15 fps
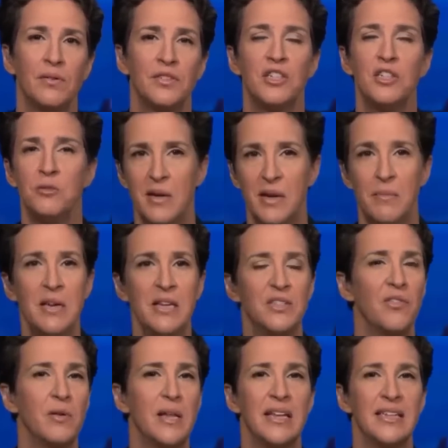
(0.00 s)
excuse me, it means
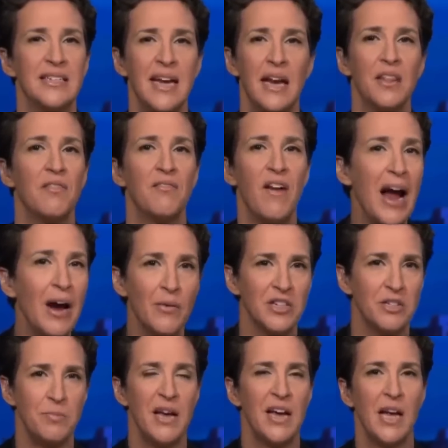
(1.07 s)
for instead of the
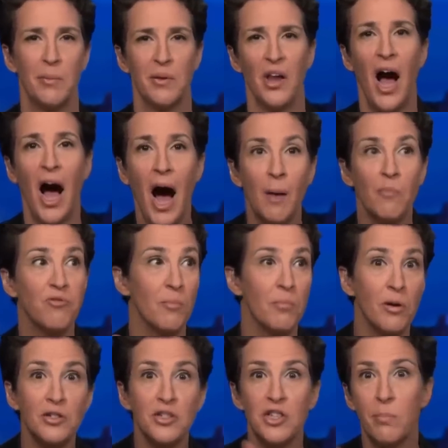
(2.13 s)
virus being able to hop from
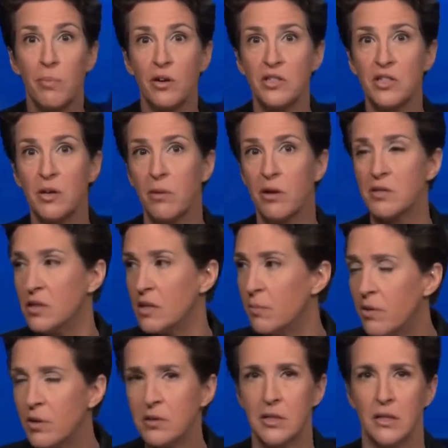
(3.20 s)
person to person to person to
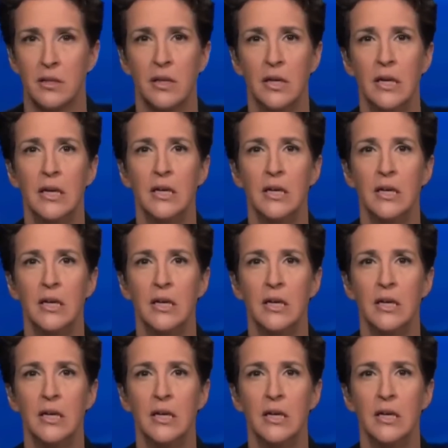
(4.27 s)
person,